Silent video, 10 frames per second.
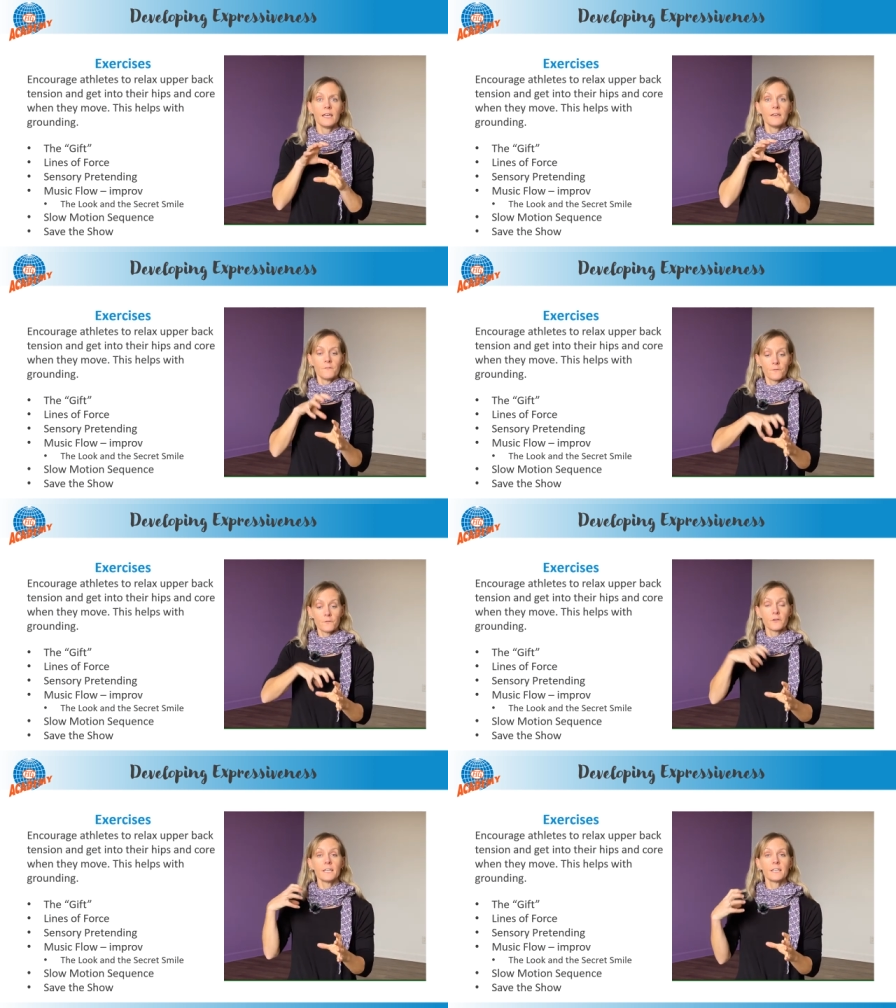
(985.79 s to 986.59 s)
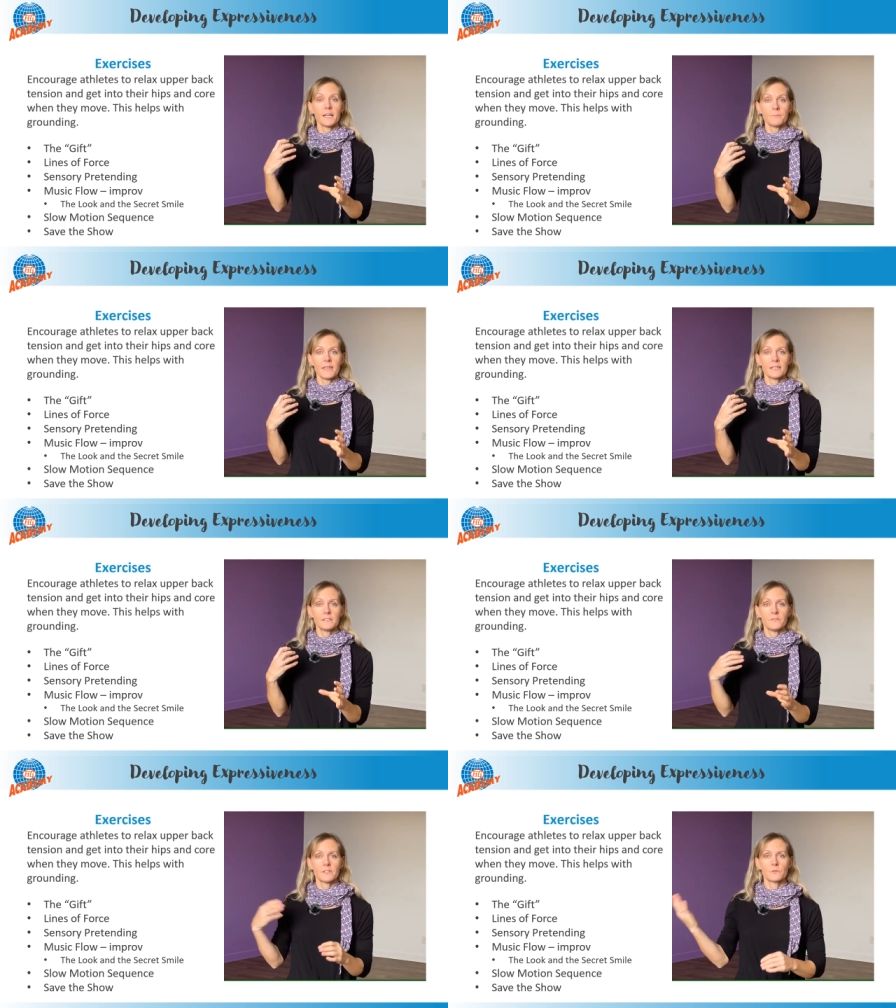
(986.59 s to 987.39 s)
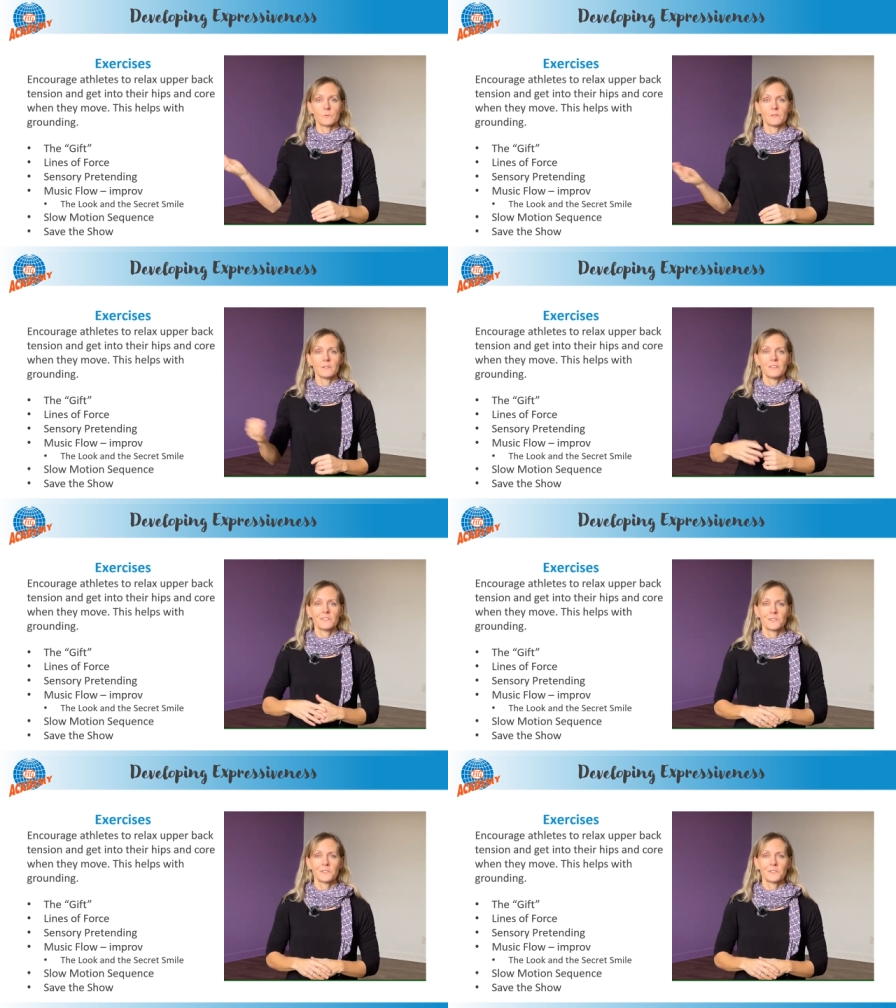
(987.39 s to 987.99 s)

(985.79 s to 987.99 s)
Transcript: freeing up that individual to